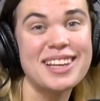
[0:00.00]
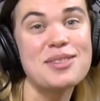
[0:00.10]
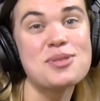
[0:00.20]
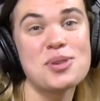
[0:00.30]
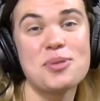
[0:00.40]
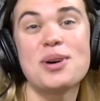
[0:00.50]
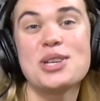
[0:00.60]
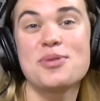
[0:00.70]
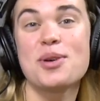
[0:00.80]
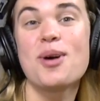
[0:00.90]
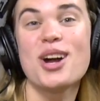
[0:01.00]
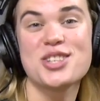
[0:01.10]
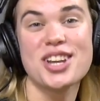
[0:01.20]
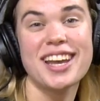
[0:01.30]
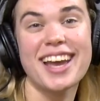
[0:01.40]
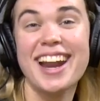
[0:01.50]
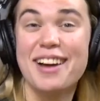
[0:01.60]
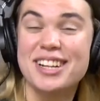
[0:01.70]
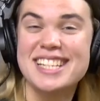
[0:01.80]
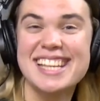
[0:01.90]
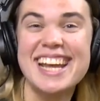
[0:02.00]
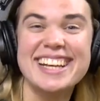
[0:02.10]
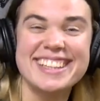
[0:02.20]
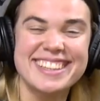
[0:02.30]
Thank you so much for watching and have a nice day.